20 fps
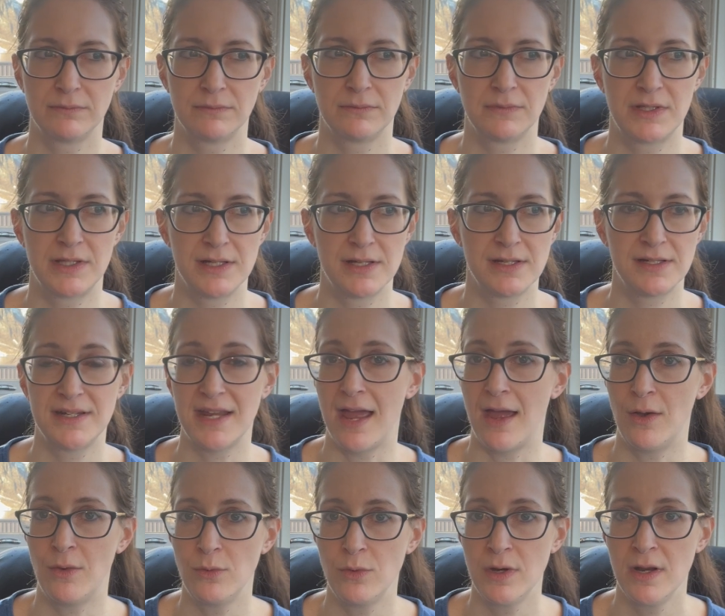the
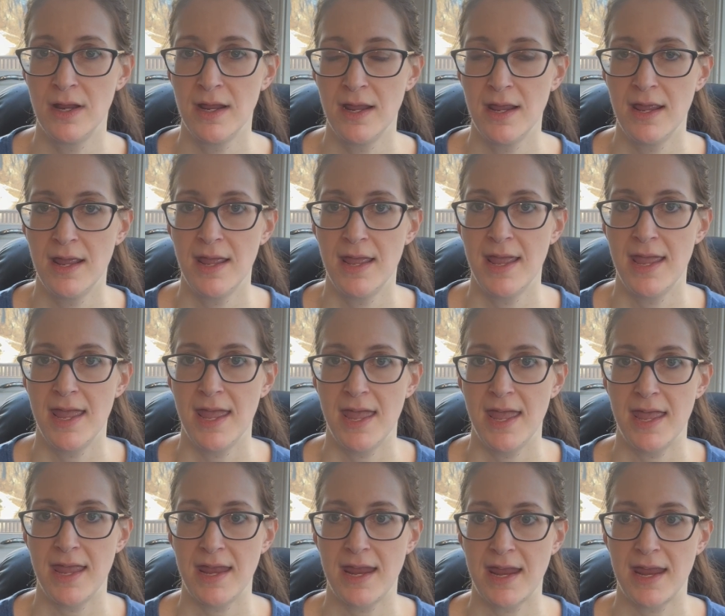town,
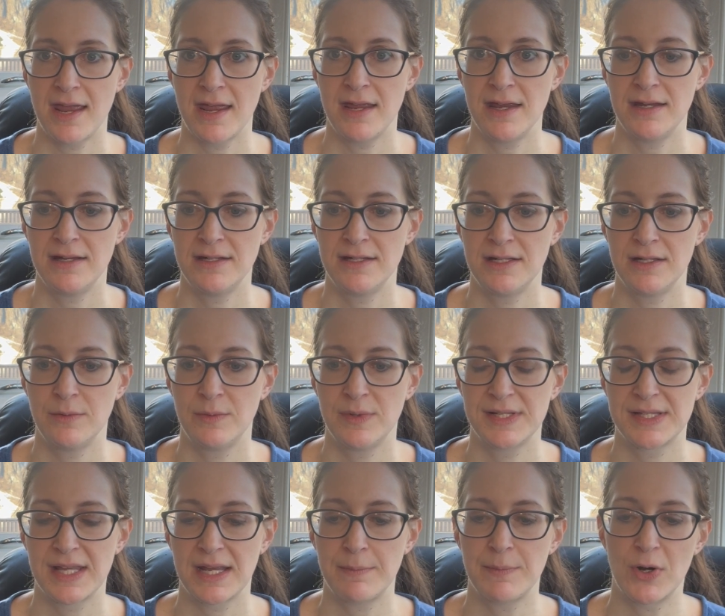and it was
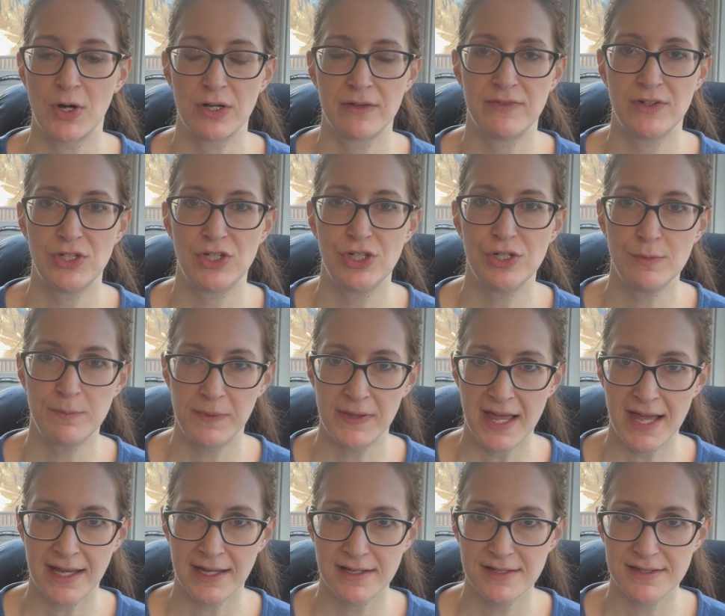like part of a
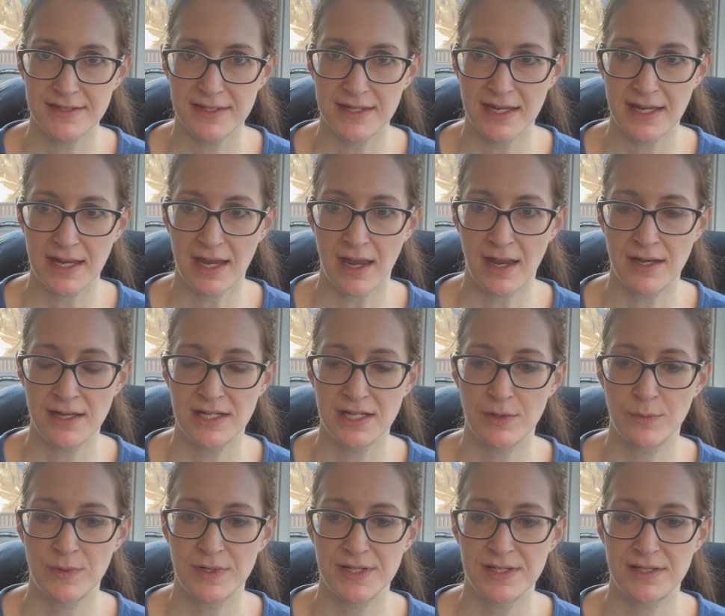duplex, and it
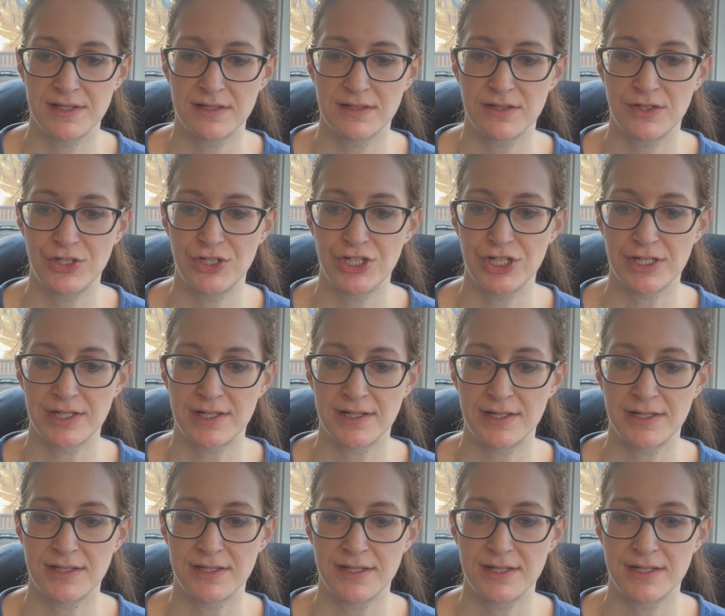was
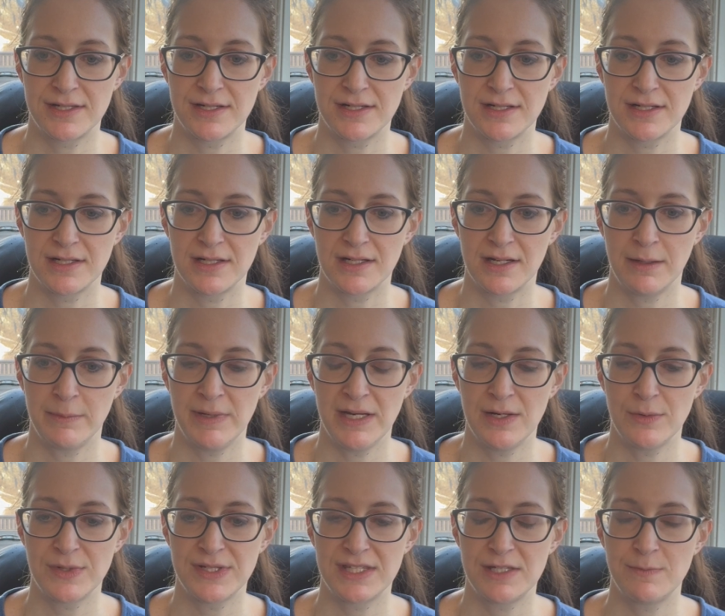just, I mean, it
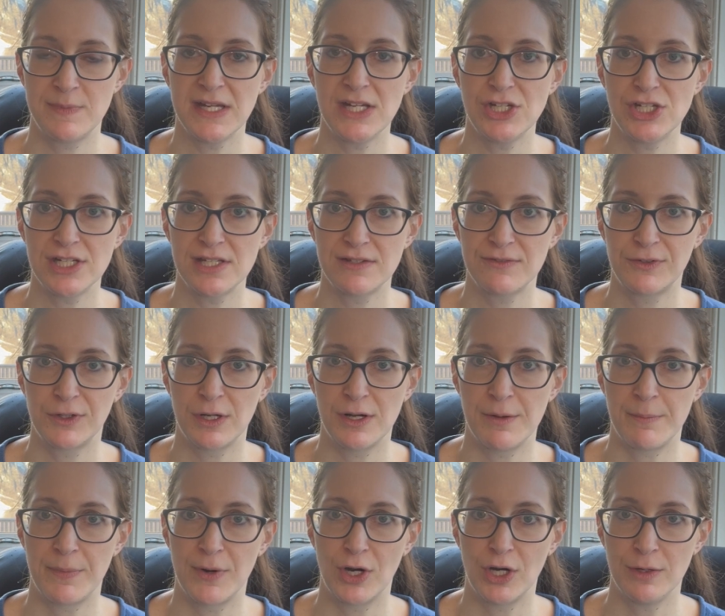was spacious for an
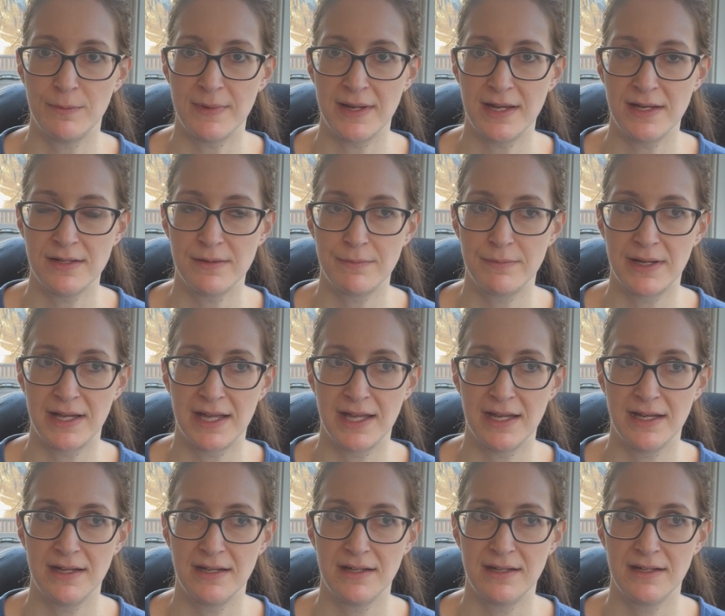apartment,
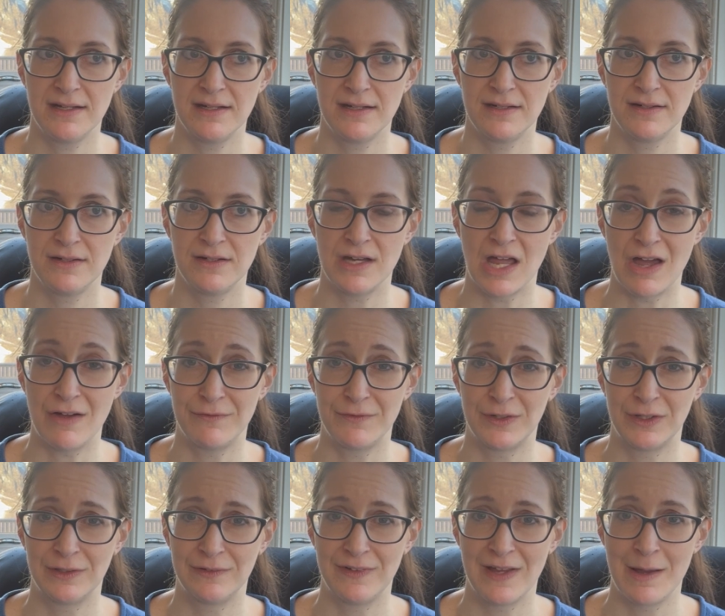but not
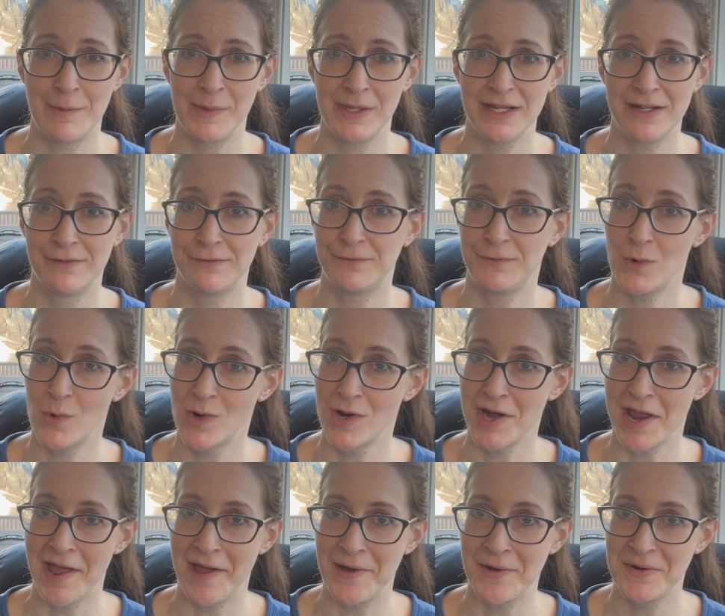for a family of 4
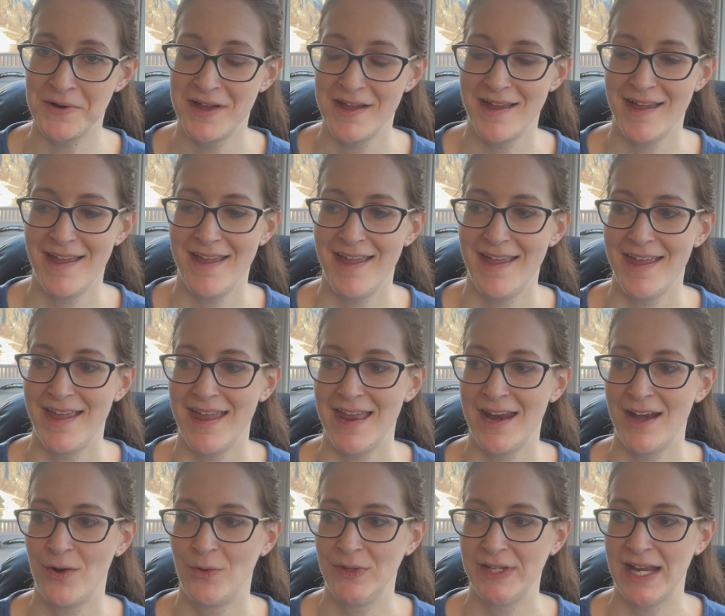now. It
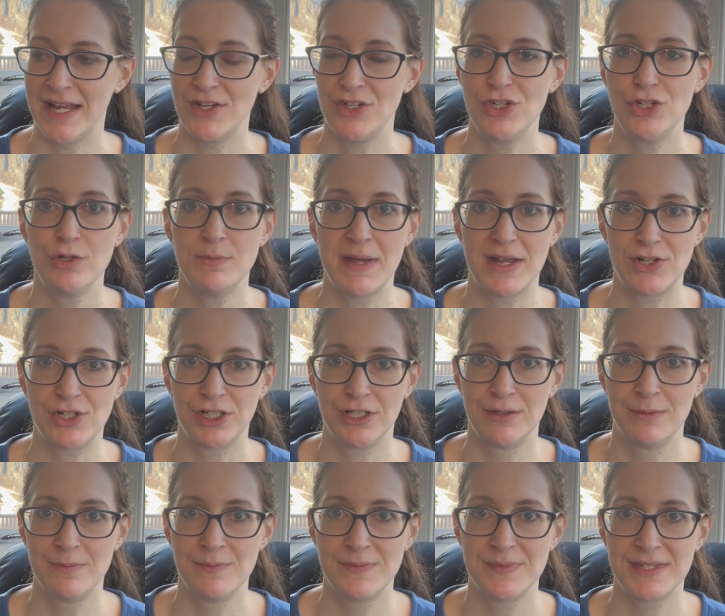only had 2
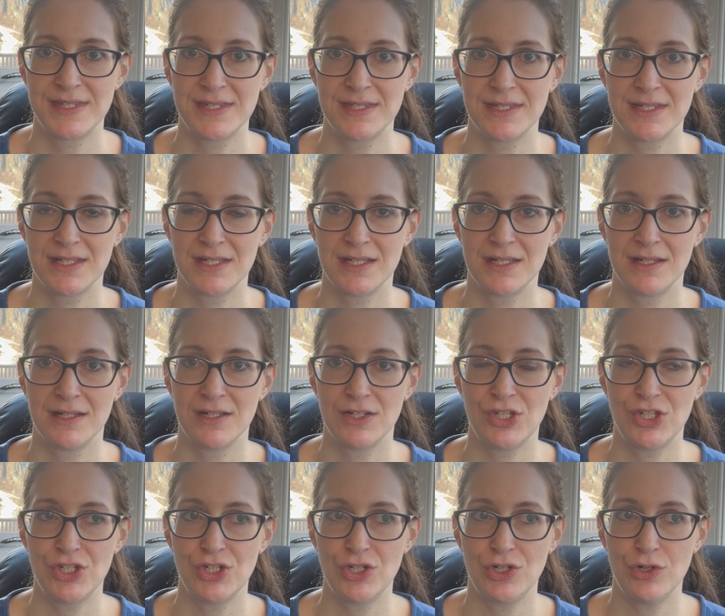bedrooms,
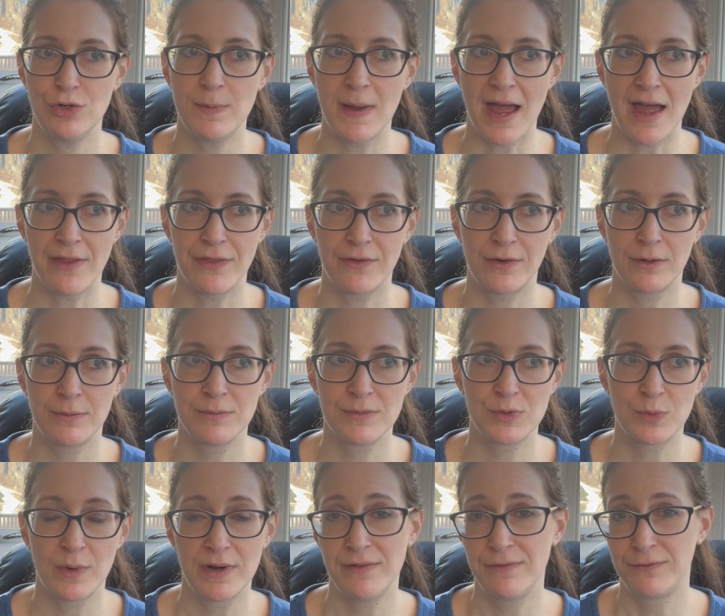2 bathrooms,
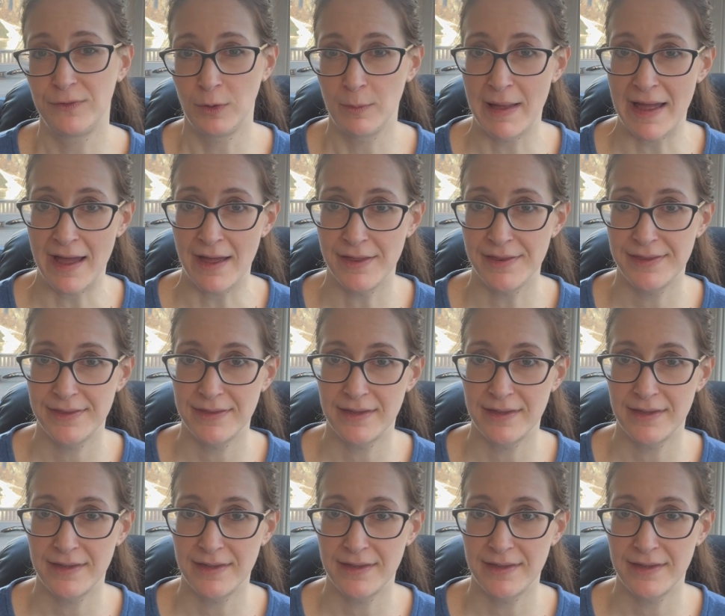1 full bath.